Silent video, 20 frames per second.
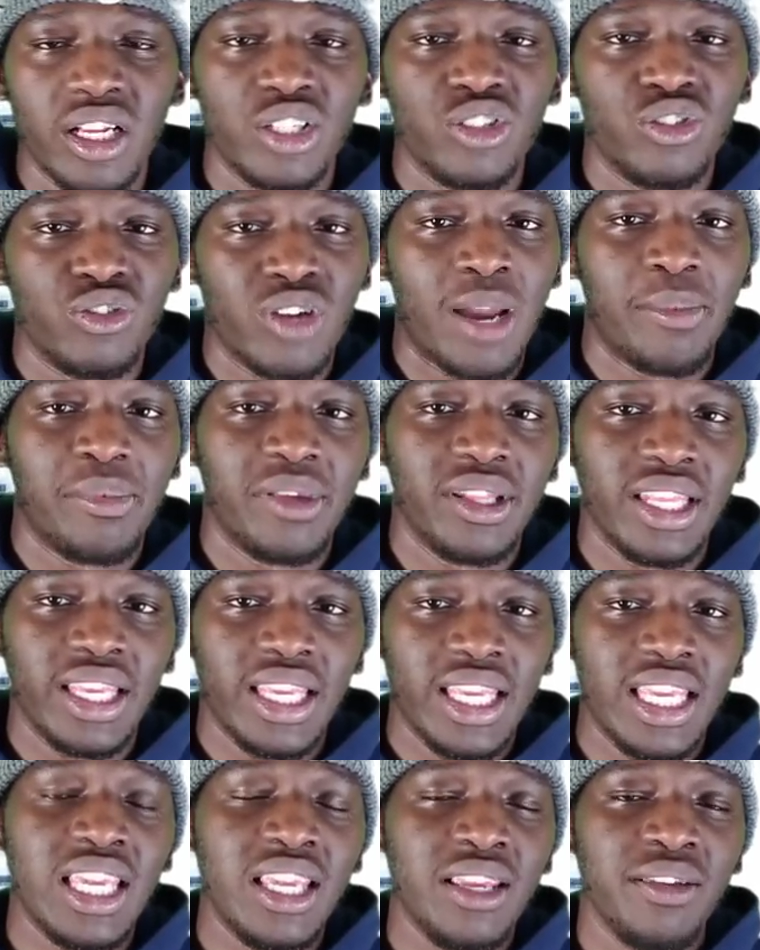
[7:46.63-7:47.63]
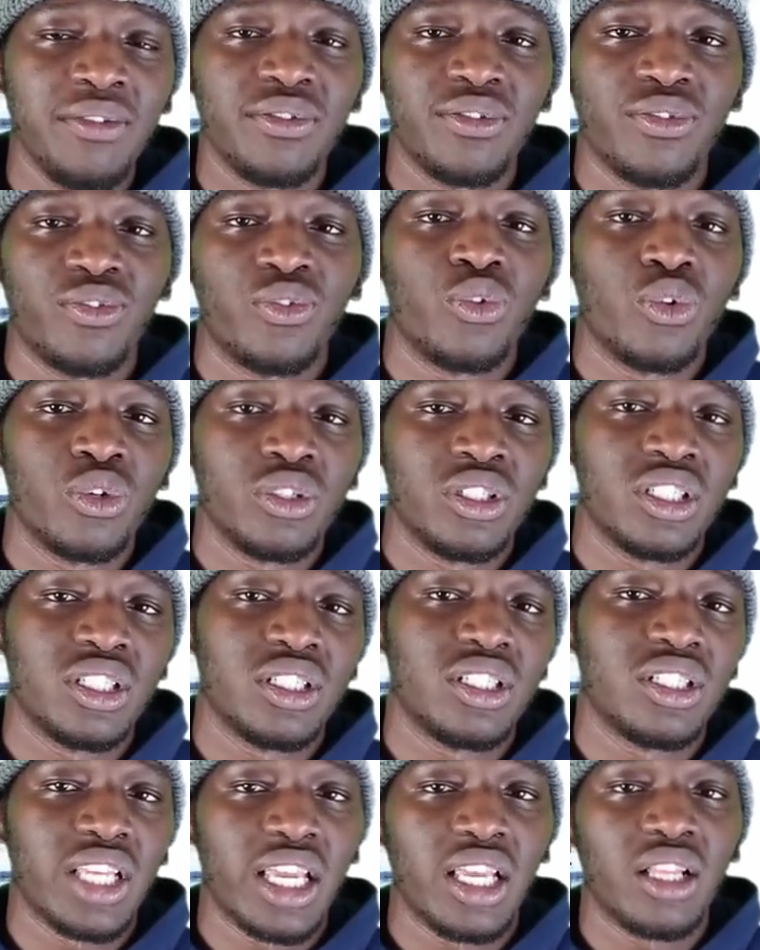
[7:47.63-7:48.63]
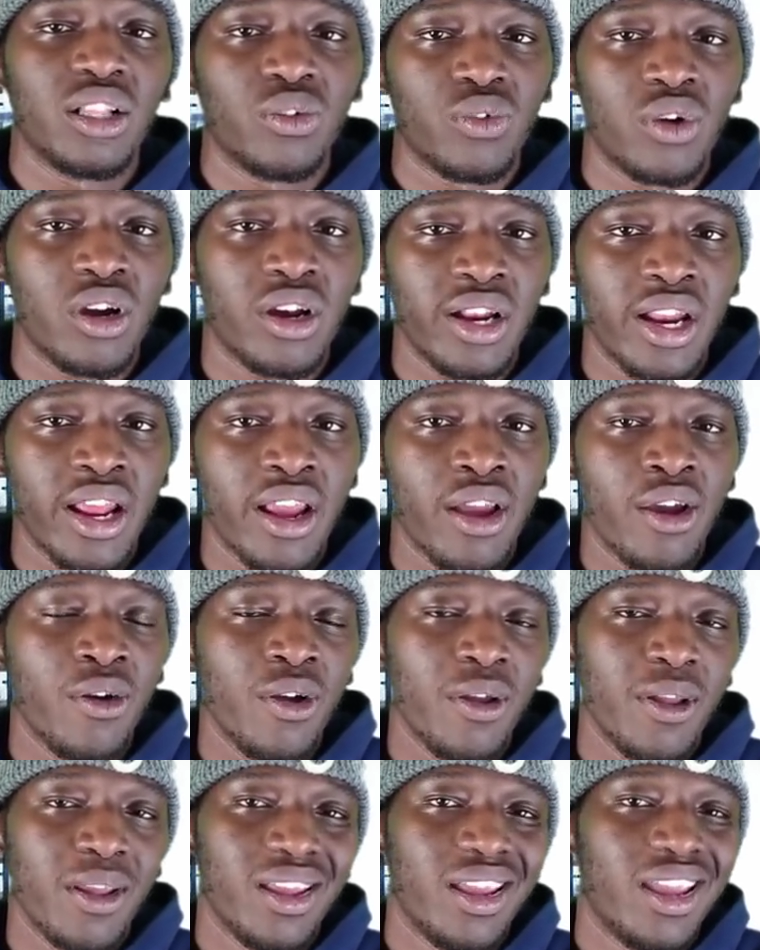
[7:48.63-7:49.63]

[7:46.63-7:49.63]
is dropping the Eve for just Saint Laurent now,